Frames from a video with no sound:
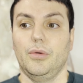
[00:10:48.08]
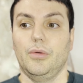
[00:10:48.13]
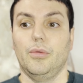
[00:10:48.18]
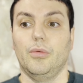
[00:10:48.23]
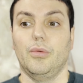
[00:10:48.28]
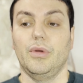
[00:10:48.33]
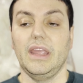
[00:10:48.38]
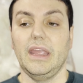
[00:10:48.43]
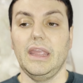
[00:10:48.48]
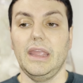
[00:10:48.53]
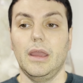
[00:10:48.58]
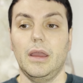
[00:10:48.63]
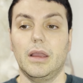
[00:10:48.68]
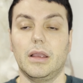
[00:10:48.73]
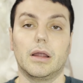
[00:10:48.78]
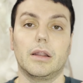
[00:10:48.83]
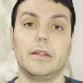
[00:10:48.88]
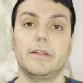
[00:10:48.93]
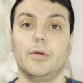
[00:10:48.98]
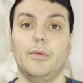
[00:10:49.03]
we
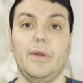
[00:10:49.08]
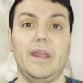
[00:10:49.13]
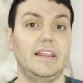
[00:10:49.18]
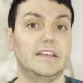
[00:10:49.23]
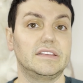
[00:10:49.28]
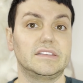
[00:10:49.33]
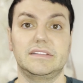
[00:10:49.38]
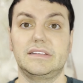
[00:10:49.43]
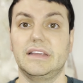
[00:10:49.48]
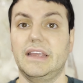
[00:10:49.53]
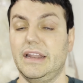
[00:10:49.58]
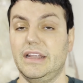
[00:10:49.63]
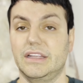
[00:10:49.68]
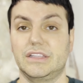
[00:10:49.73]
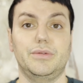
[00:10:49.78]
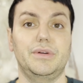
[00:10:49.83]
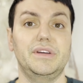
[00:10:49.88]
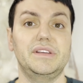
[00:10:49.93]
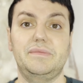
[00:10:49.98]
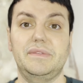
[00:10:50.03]
got on their wait list because again,
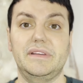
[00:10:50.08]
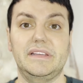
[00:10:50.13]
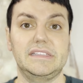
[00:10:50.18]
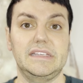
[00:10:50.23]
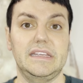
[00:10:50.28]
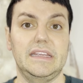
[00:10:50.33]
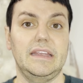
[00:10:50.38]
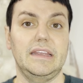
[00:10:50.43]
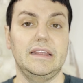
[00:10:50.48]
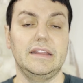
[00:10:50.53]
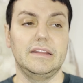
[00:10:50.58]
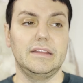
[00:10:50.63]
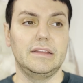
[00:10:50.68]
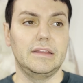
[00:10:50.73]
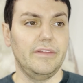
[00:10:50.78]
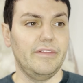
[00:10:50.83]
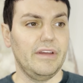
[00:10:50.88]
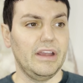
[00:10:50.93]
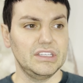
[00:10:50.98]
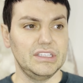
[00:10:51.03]
it's always busy.
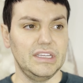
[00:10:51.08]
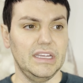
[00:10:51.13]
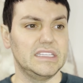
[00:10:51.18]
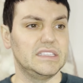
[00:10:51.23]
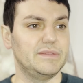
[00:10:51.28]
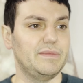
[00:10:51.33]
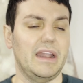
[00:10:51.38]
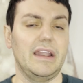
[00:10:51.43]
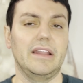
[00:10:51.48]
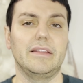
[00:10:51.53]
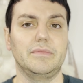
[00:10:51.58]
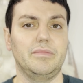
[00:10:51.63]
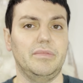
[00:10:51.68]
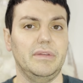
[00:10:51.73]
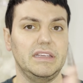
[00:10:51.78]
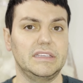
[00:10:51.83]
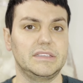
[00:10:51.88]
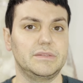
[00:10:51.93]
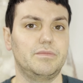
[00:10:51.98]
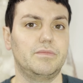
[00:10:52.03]
They've actually expanded the
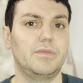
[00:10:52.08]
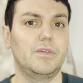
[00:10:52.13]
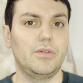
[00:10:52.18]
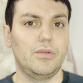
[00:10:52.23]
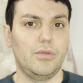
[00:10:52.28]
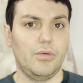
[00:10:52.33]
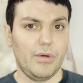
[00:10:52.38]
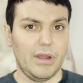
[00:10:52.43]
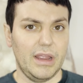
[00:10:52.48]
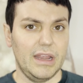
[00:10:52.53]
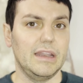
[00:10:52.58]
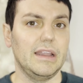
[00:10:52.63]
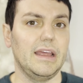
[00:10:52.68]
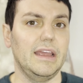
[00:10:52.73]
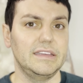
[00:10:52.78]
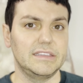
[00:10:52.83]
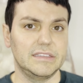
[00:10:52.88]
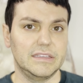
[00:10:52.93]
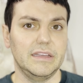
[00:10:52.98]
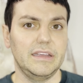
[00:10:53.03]
place quite
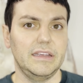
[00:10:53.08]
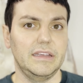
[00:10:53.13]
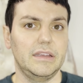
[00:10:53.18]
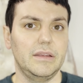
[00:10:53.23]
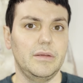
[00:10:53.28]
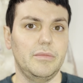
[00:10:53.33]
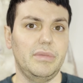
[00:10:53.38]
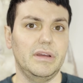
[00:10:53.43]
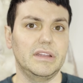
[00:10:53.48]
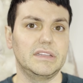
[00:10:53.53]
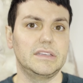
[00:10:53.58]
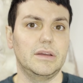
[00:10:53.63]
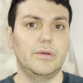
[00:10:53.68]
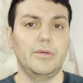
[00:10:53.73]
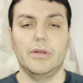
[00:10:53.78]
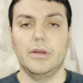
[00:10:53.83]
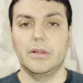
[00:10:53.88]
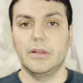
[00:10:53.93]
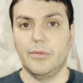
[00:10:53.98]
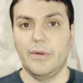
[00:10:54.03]
nicely. But uh,
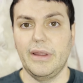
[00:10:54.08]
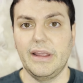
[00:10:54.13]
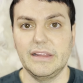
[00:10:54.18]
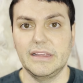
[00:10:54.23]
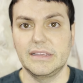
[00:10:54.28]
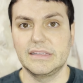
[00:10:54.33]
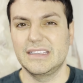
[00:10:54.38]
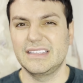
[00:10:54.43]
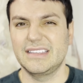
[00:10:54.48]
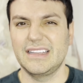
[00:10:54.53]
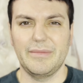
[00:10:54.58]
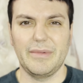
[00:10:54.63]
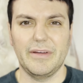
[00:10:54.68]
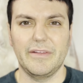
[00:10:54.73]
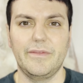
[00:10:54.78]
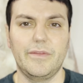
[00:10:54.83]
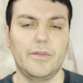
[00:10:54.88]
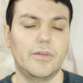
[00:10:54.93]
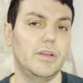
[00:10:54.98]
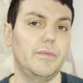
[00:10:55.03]
we were on their wait list. They said
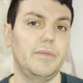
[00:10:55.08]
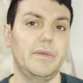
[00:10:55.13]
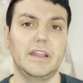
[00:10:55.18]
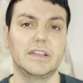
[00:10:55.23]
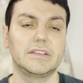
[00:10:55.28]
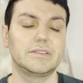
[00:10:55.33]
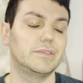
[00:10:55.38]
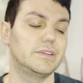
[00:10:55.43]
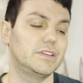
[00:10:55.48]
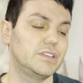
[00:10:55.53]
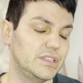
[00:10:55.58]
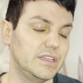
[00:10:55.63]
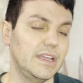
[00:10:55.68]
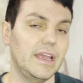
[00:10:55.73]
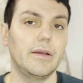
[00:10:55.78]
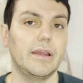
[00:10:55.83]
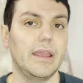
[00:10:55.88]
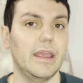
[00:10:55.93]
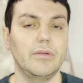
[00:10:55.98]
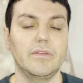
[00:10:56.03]
about 40 minutes, which,
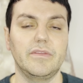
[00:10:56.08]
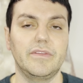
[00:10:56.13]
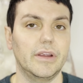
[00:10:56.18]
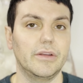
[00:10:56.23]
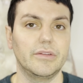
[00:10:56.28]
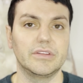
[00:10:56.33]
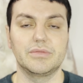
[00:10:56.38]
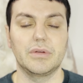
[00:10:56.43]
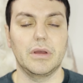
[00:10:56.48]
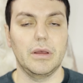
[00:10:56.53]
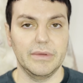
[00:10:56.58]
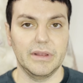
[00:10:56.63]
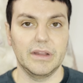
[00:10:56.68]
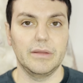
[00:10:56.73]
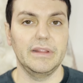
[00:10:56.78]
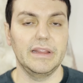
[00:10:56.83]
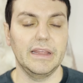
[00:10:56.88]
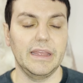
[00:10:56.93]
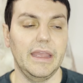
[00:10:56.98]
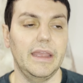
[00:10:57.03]
yeah, okay, we figured was probably
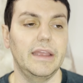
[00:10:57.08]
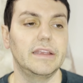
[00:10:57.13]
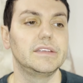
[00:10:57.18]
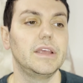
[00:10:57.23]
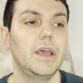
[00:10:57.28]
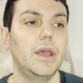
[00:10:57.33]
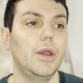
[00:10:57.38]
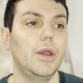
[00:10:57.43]
going to be the case.